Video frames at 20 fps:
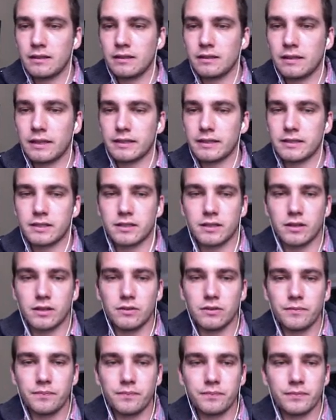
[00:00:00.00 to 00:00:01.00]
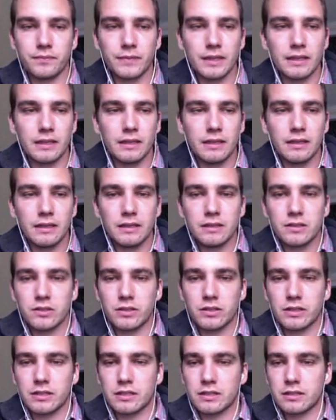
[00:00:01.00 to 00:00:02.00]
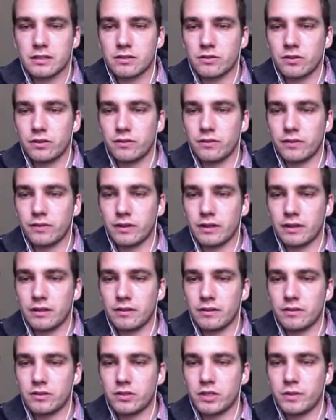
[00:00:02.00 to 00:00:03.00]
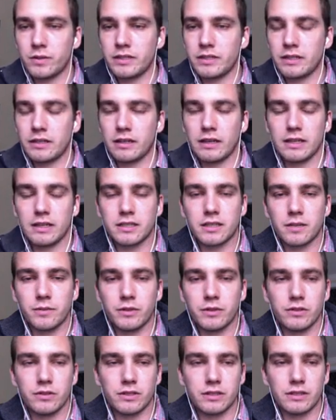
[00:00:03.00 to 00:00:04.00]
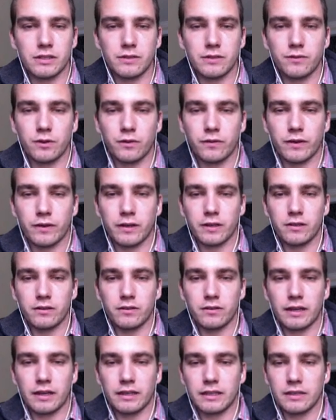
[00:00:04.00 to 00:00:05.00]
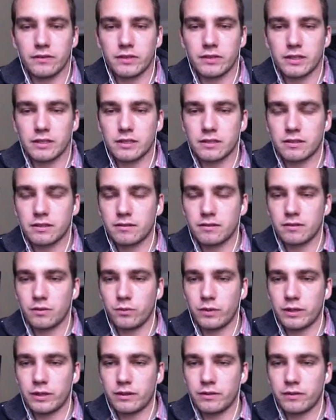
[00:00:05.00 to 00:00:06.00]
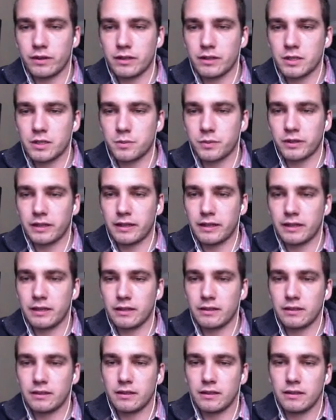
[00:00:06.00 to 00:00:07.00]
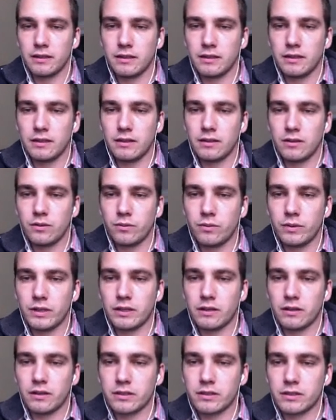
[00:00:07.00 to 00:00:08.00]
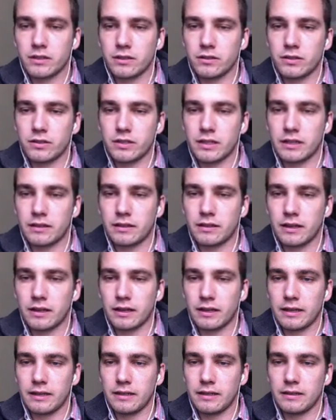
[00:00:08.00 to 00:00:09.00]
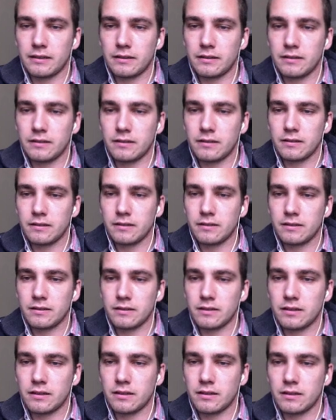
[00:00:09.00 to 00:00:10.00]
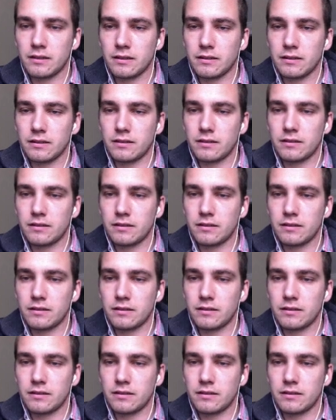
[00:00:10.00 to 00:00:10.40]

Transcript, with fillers: like so. So this is sort of uh, tributary.sw is the default value that gives us the width of our display. We can also set the height to